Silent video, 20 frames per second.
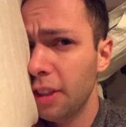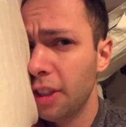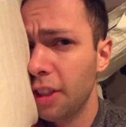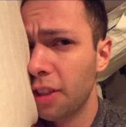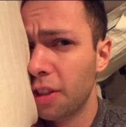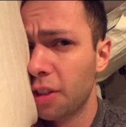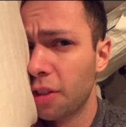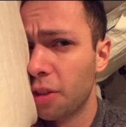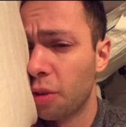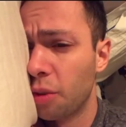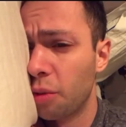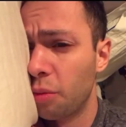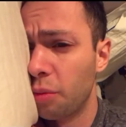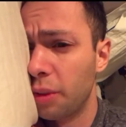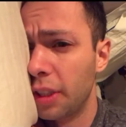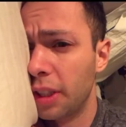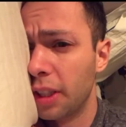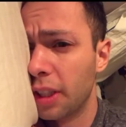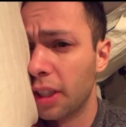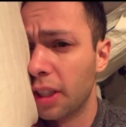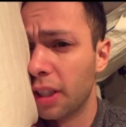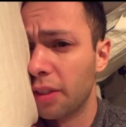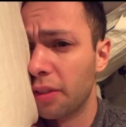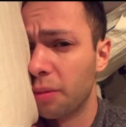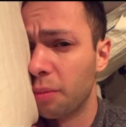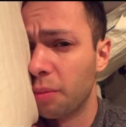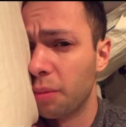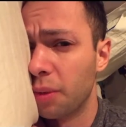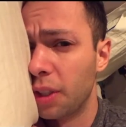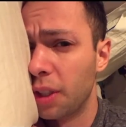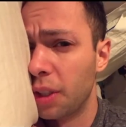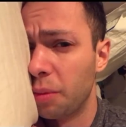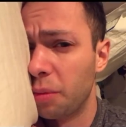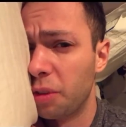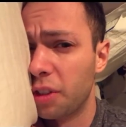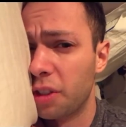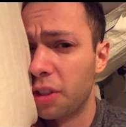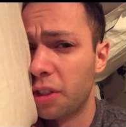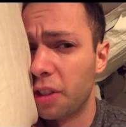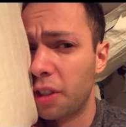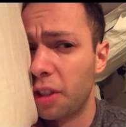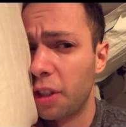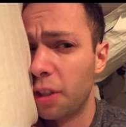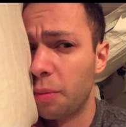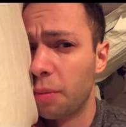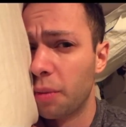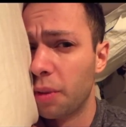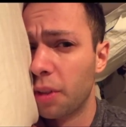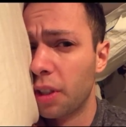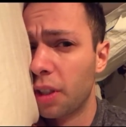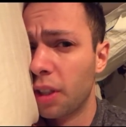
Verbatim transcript: I, this whole week I haven't been able to sleep.